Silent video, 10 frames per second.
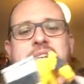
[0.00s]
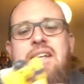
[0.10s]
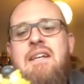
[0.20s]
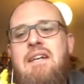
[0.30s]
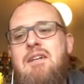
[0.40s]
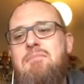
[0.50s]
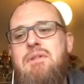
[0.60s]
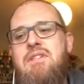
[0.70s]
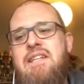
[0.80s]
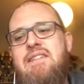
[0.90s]
there,
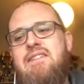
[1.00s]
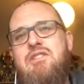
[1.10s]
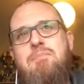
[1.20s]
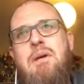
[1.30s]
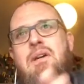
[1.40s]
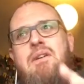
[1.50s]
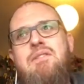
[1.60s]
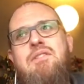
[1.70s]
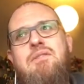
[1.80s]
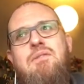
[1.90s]
but like, there's a part